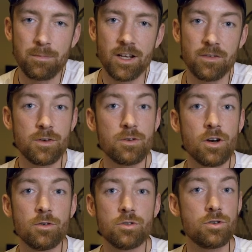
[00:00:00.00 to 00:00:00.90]
But if you
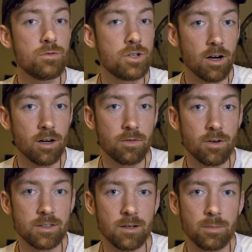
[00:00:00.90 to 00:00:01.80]
go too dark,
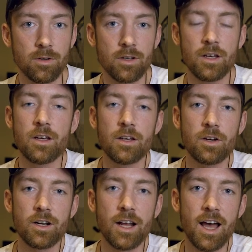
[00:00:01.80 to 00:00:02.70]
for example,
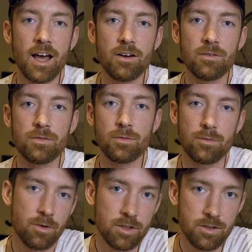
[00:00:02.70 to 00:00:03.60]
you're gonna have,
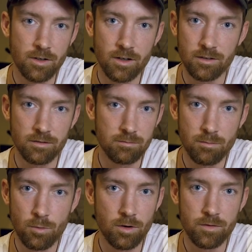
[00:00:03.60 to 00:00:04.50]
first of all,
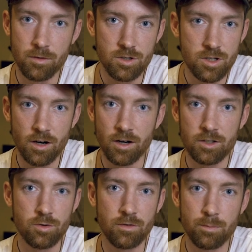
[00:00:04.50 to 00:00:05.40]
more of those dark
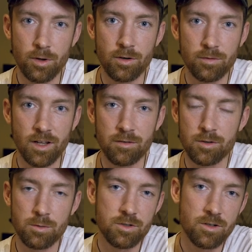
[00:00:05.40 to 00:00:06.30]
sort of burnt
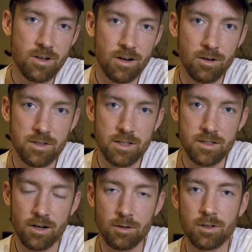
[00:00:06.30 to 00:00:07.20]
flavors, which are not always
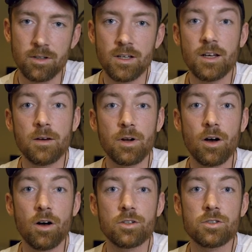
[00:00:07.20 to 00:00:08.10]
desirable,
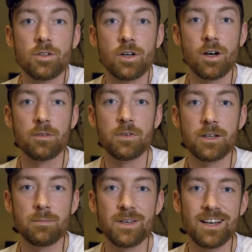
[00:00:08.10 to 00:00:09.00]
but also the coffee
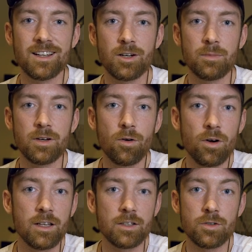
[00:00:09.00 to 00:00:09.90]
can be a little bit
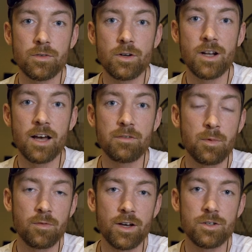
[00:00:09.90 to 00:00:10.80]
oily. So if you don't have a
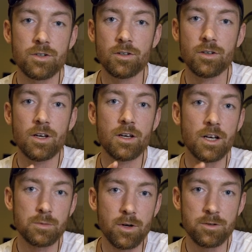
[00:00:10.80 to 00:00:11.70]
professional
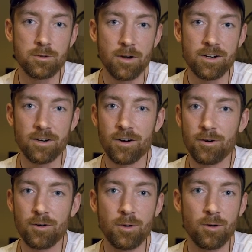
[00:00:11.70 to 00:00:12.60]
espresso grinder at
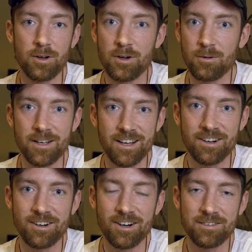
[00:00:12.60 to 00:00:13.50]
home, or you don't wanna get
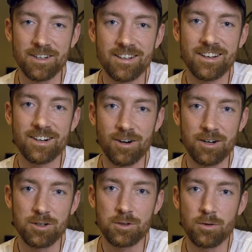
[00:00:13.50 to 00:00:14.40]
your coffee
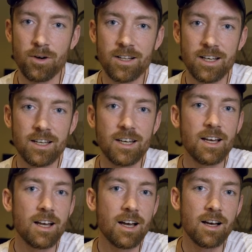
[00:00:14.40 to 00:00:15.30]
grinder too oily,
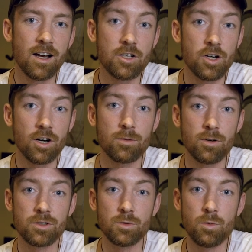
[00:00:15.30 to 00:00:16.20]
a dark
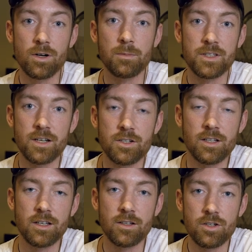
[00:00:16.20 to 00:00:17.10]
roast will
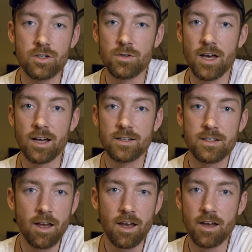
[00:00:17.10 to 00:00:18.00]
potentially do that.
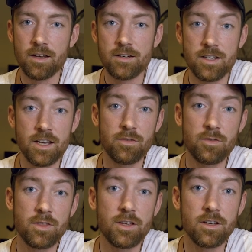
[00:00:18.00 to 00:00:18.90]
And
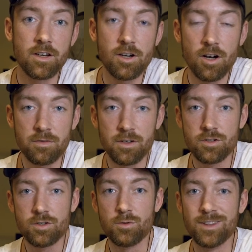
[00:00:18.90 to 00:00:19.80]
if the coffee
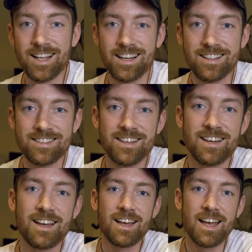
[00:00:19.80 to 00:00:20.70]
is too light,
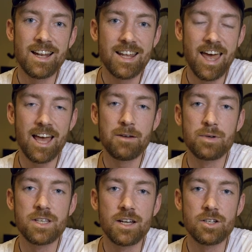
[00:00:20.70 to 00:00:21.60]
it can
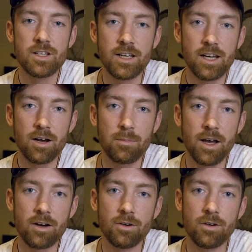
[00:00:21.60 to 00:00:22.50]
potentially come
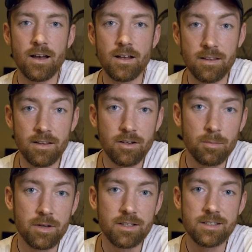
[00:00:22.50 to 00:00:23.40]
out a little
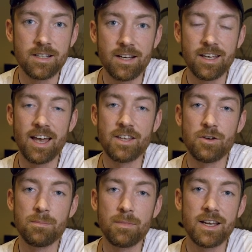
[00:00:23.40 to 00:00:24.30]
bit acidic and
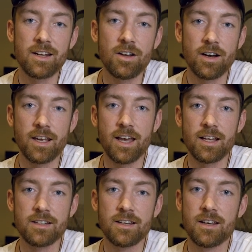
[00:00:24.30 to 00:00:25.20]
you might not
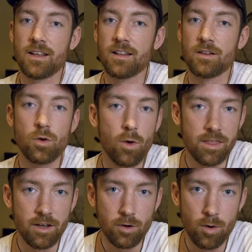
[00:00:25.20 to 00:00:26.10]
get
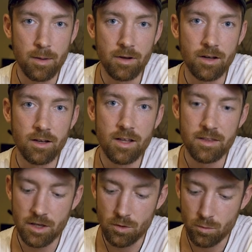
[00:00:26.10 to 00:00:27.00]
quite the crema
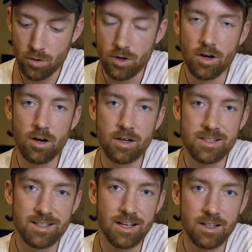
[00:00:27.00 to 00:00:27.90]
that you would on a
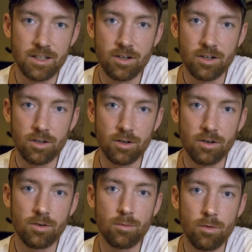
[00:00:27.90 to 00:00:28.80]
slightly
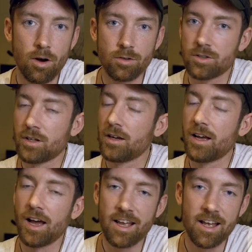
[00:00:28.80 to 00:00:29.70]
darker roast.
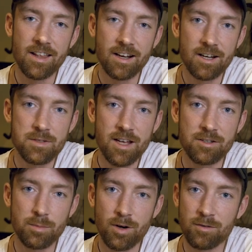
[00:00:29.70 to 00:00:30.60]
Again, that comes
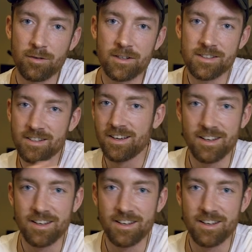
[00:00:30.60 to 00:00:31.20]
down to preference.